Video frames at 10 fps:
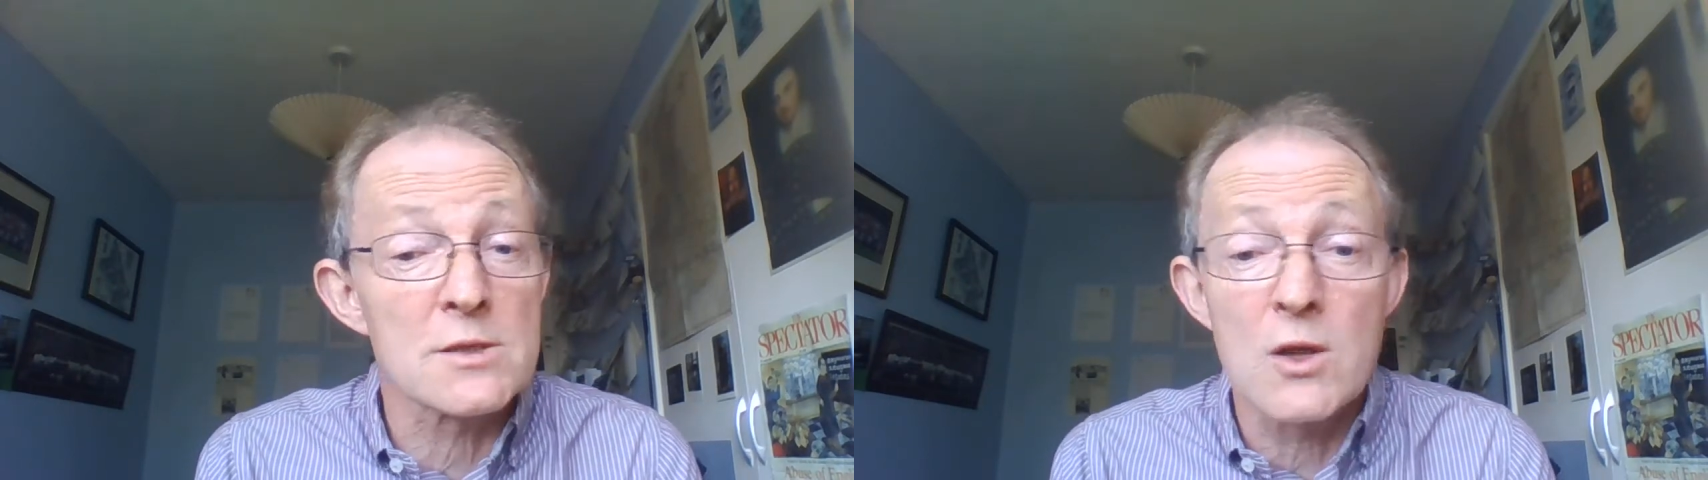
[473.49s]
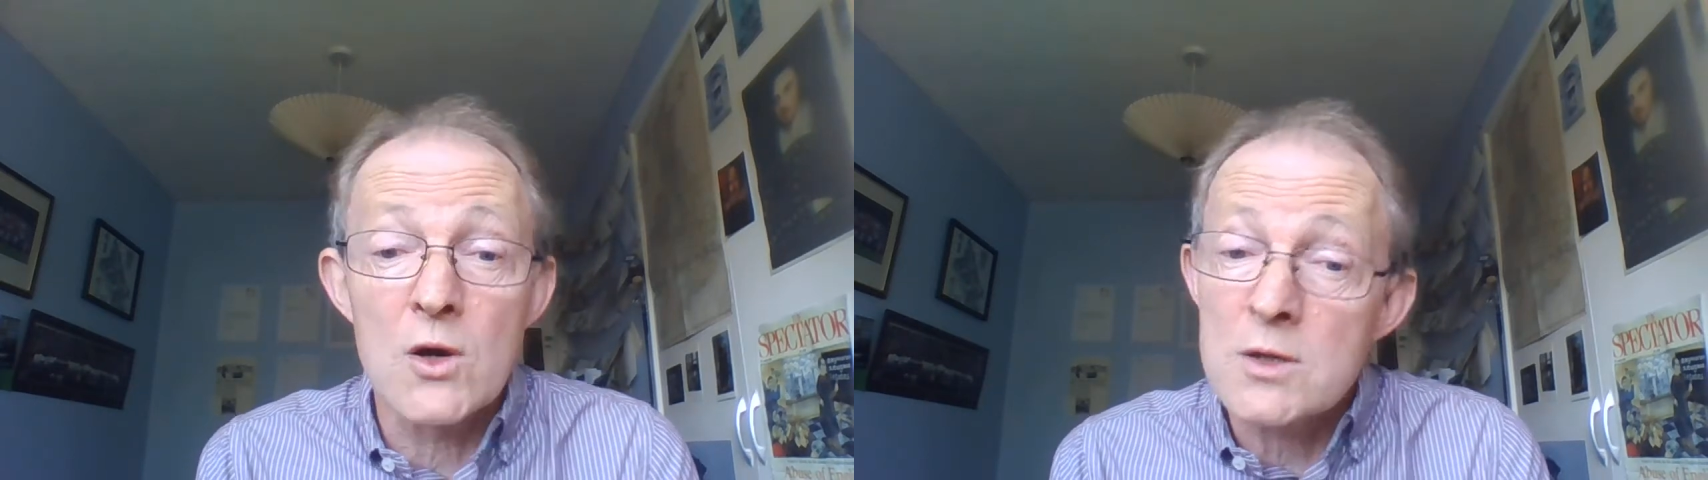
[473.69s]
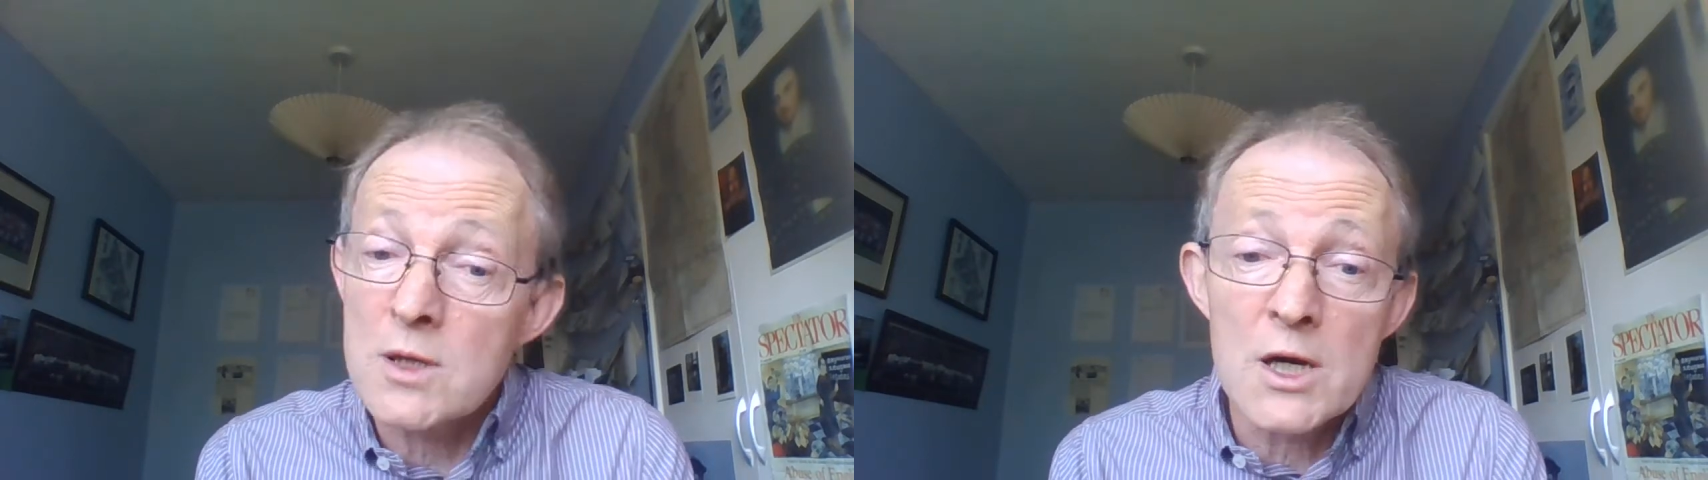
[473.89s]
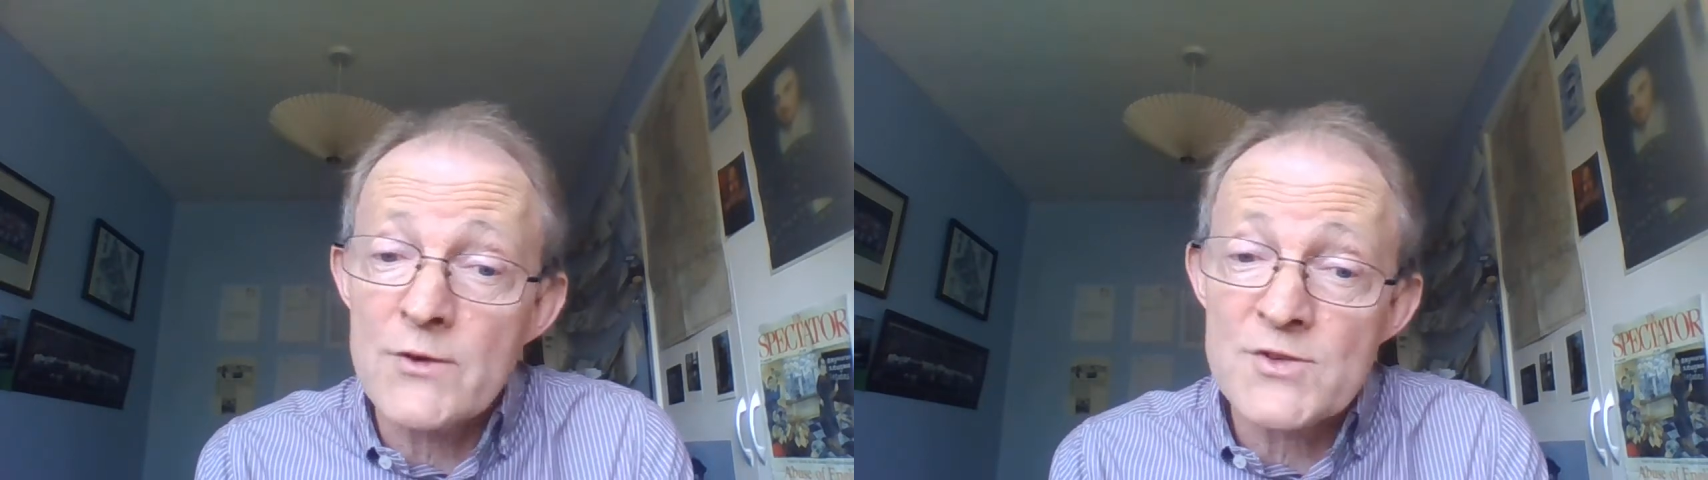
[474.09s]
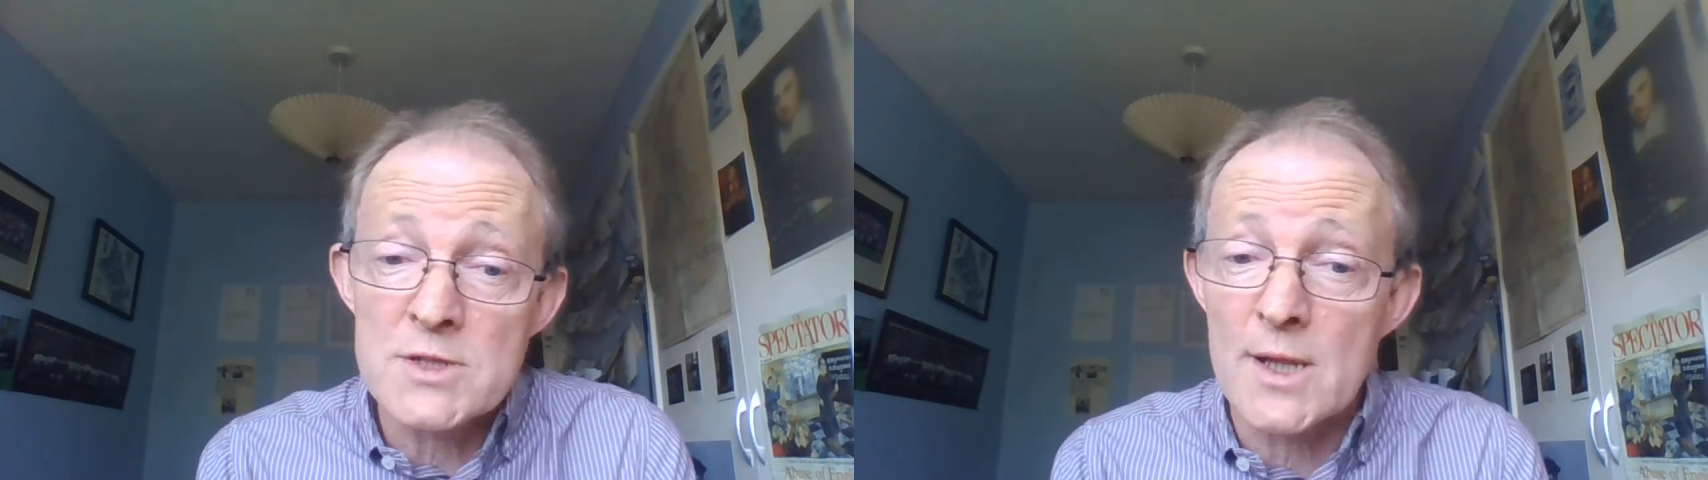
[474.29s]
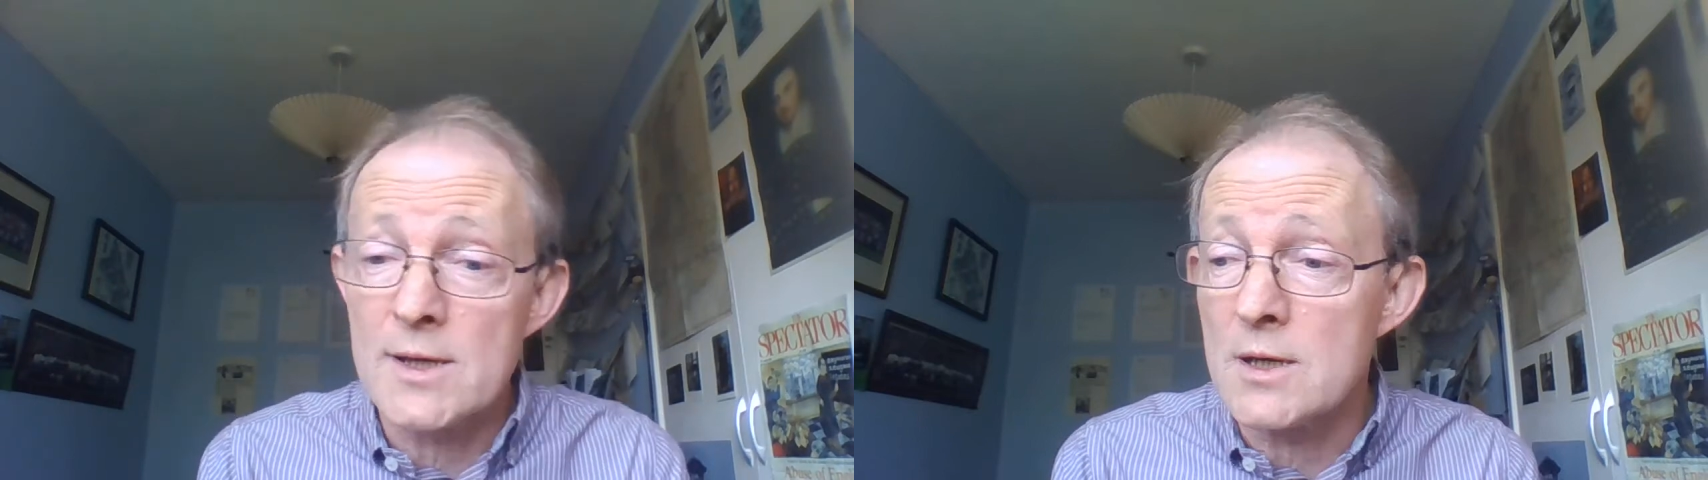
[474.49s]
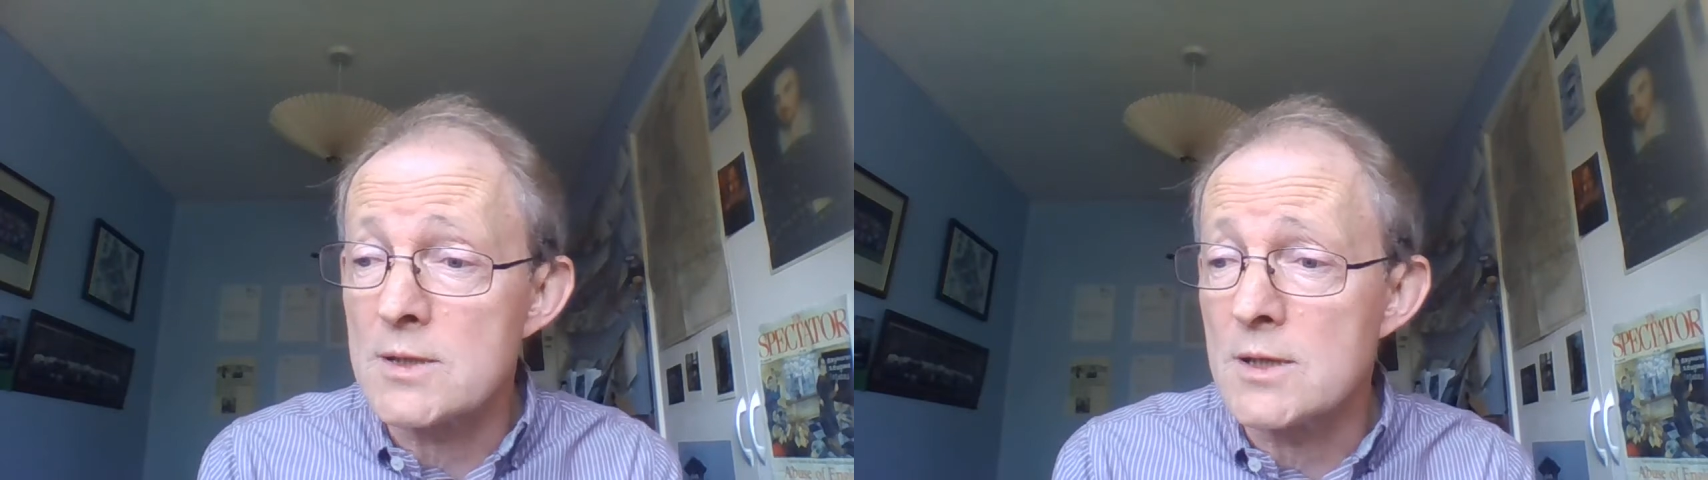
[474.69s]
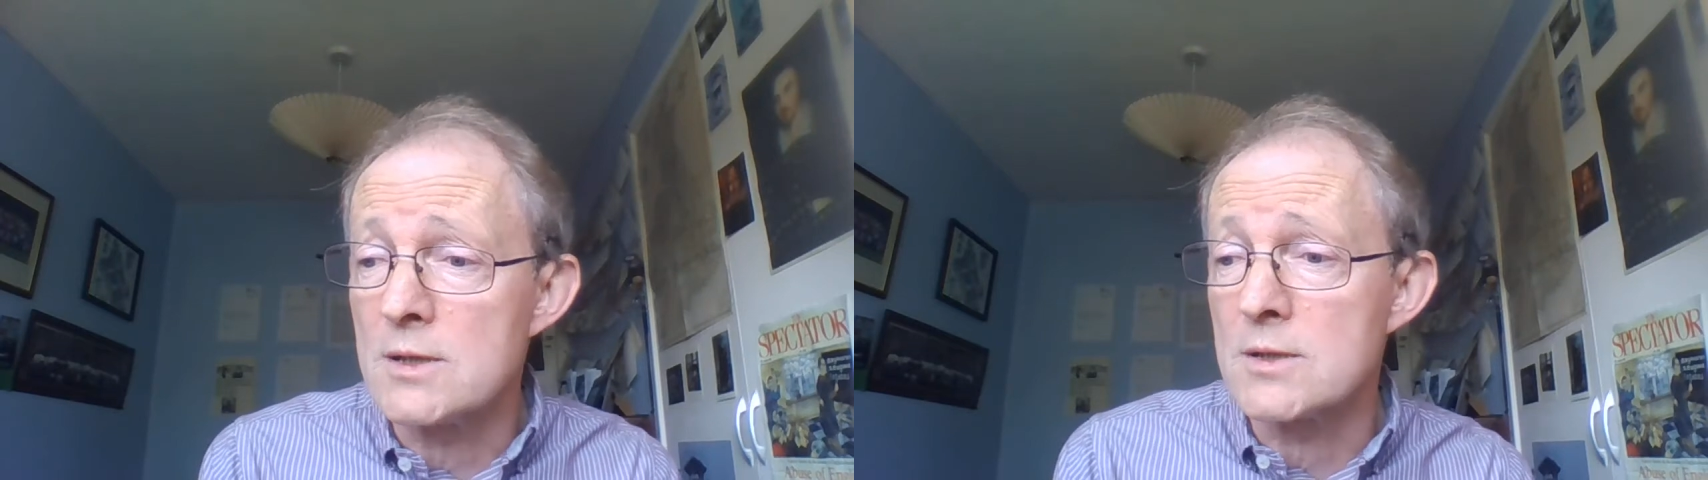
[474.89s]
long after they are
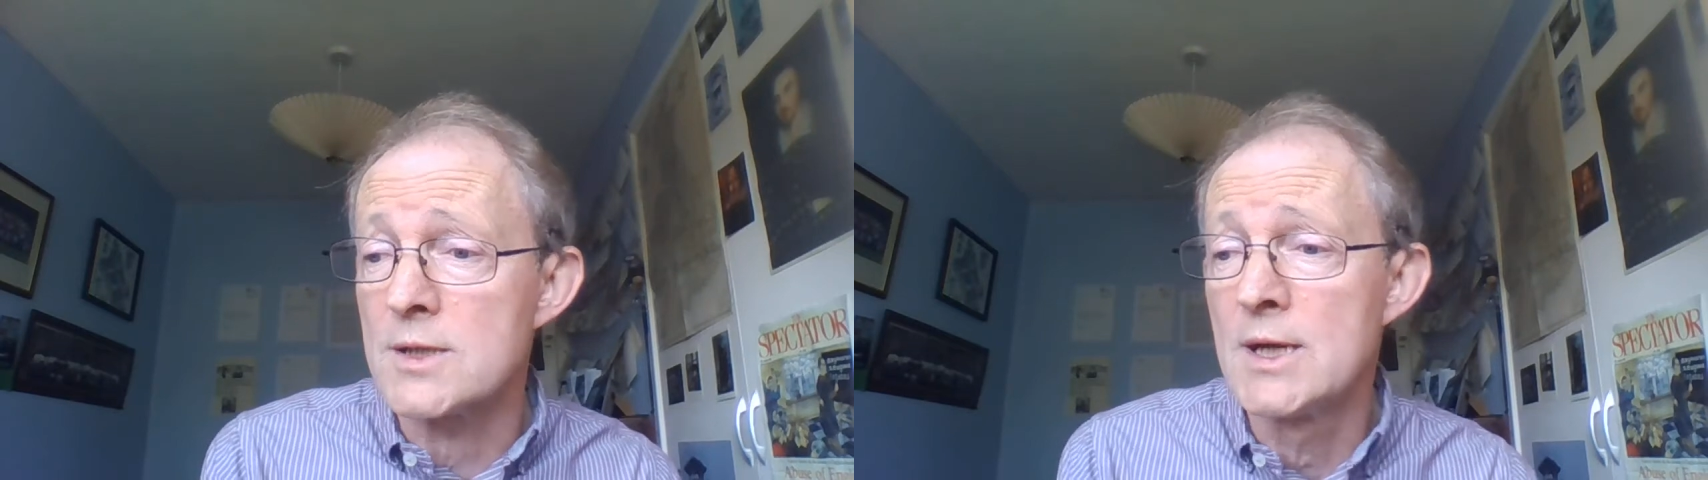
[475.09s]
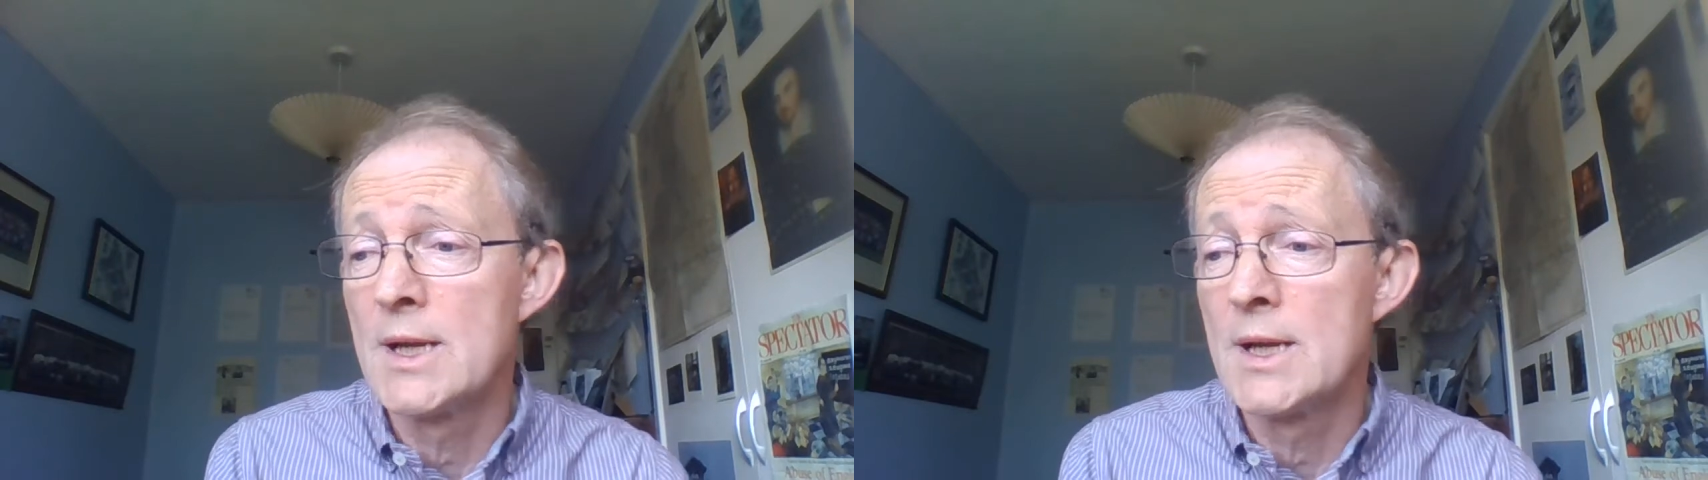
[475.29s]
gone,